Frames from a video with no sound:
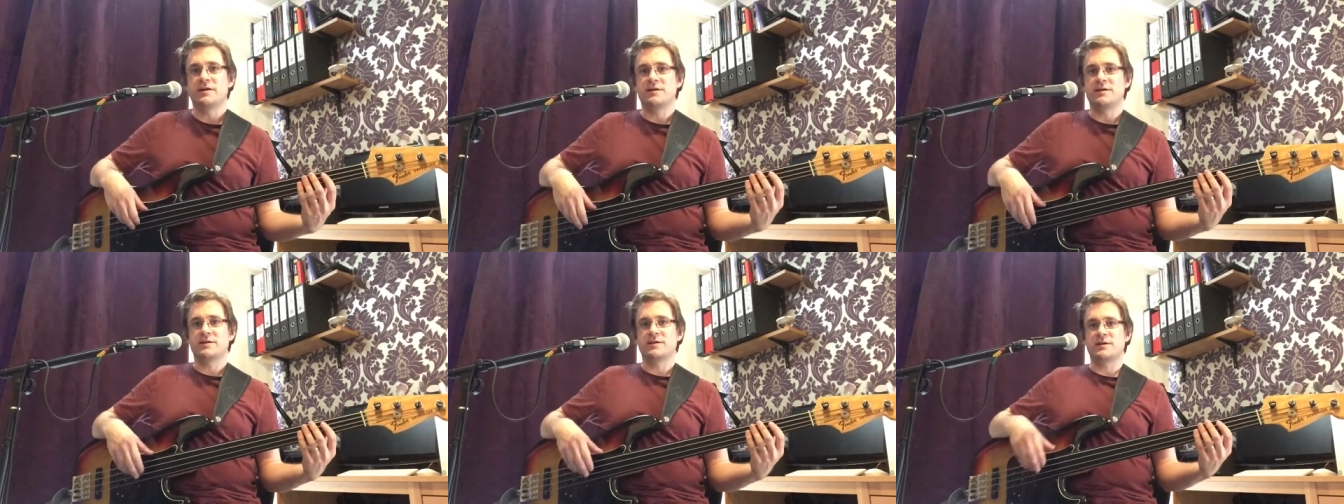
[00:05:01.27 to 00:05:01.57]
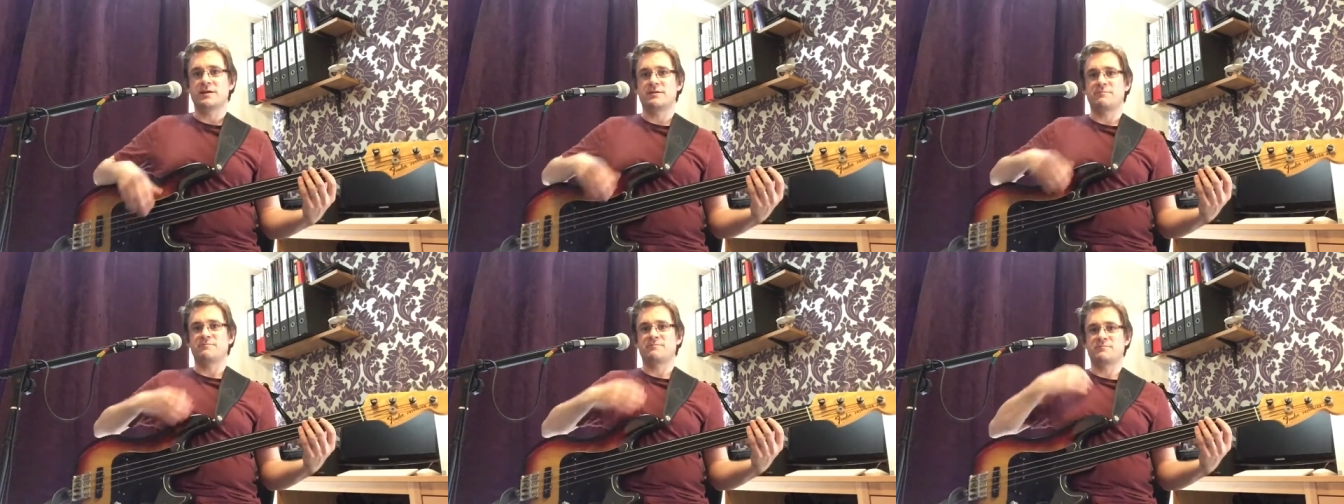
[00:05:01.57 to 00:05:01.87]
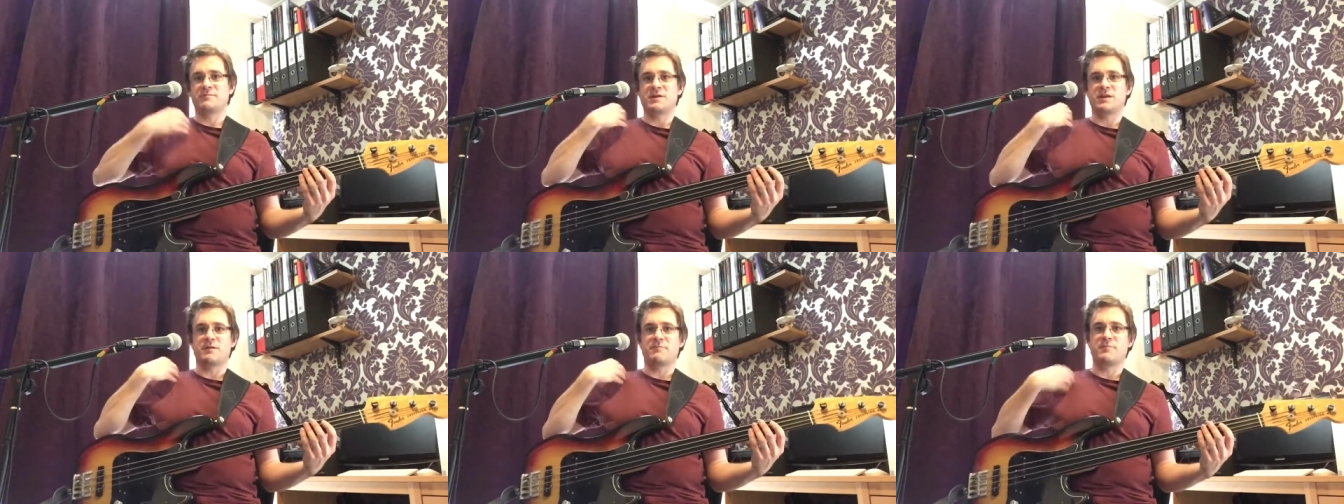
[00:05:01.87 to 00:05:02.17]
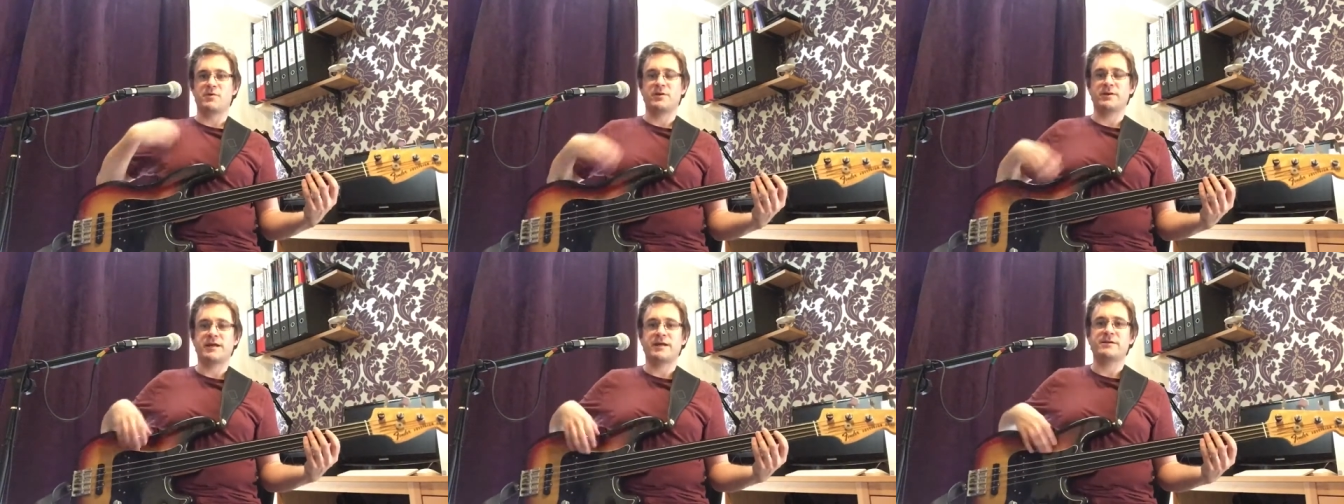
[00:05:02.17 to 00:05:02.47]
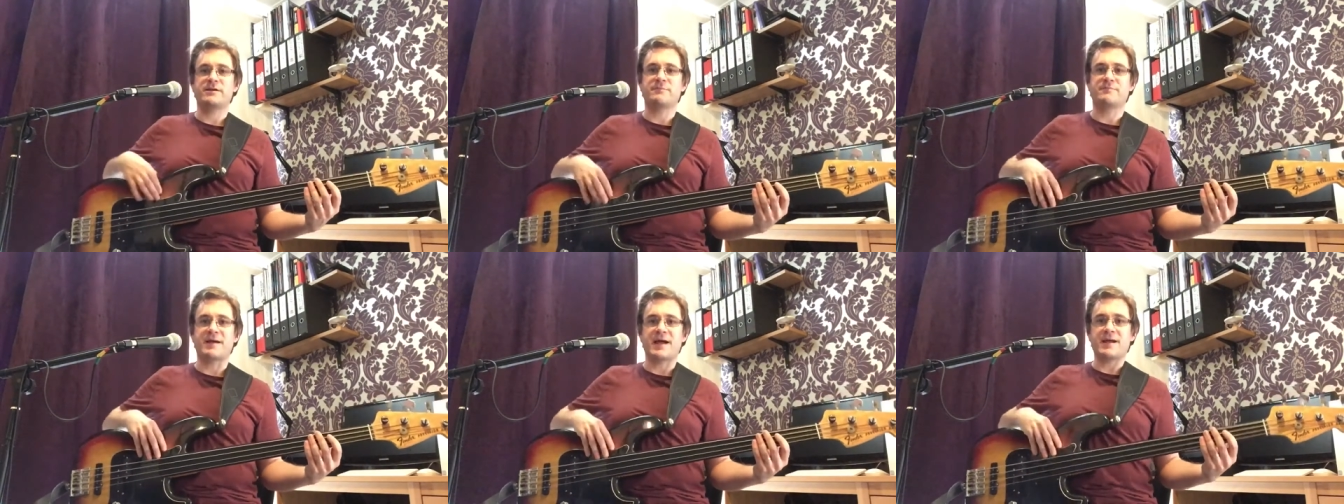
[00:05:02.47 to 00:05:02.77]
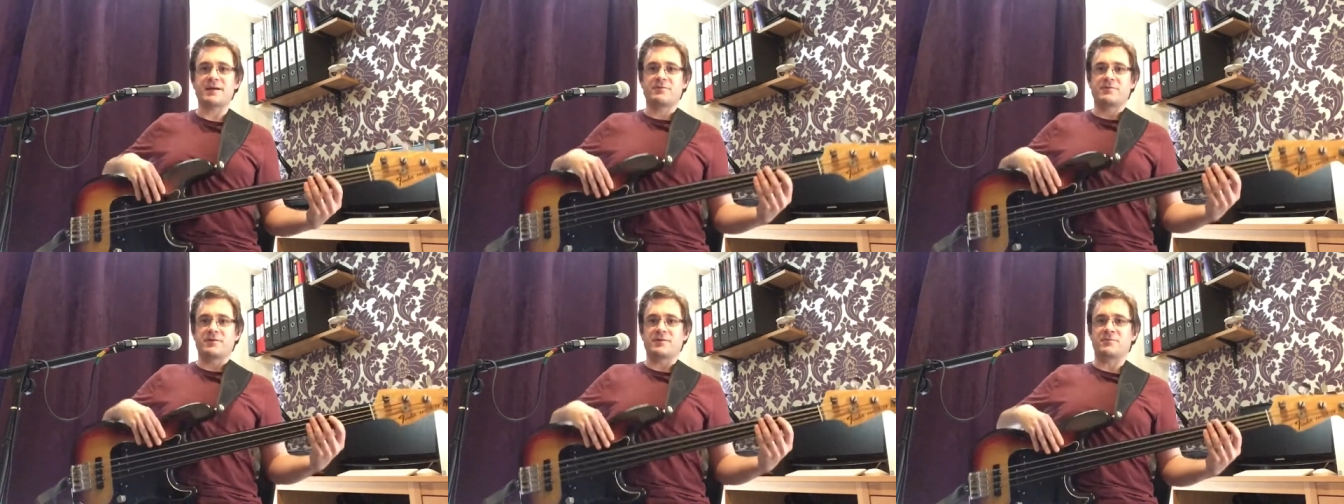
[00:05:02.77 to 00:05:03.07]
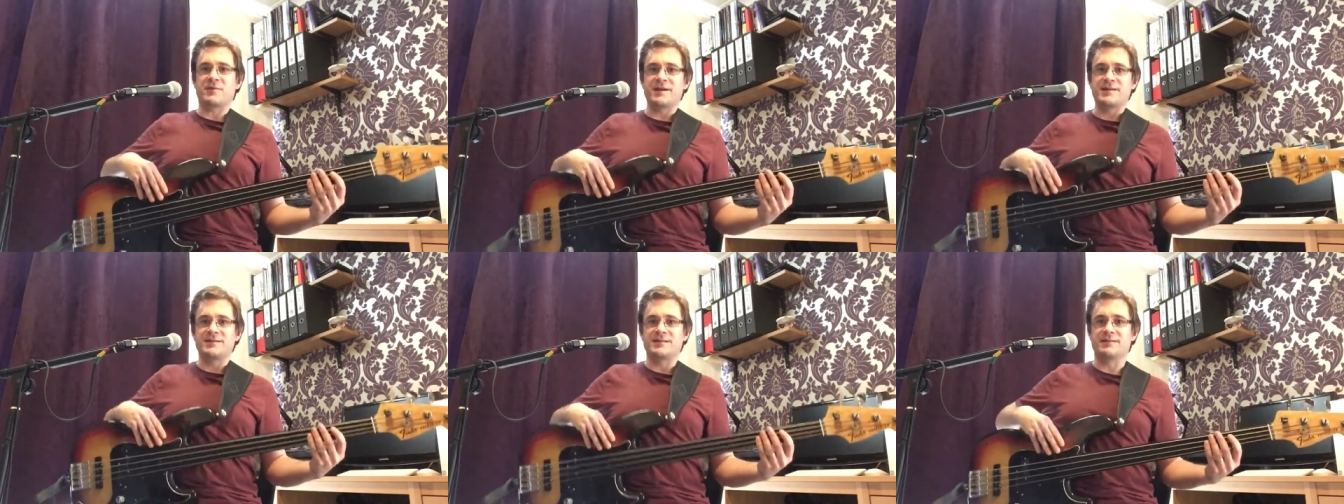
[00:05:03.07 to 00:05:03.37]
You're going to pull out your back with the
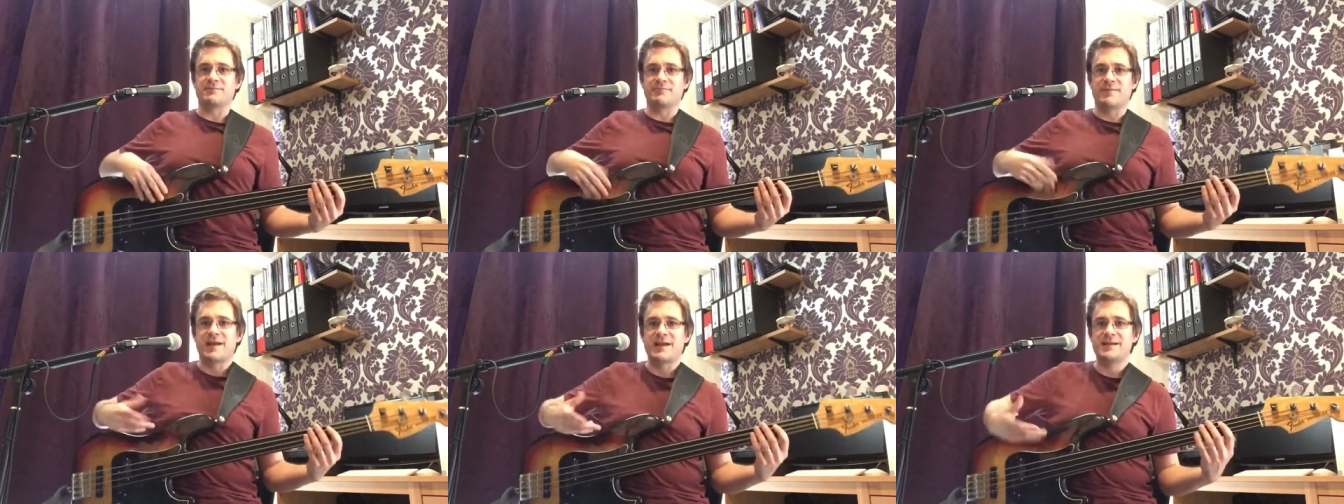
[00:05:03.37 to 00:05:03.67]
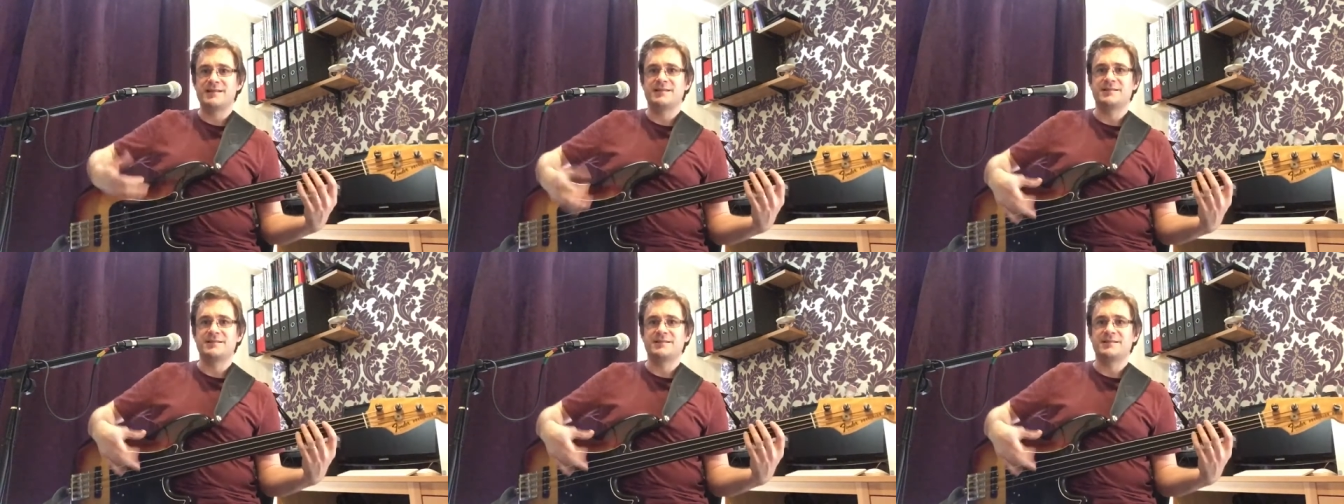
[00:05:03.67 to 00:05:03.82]
weight of the bass. You're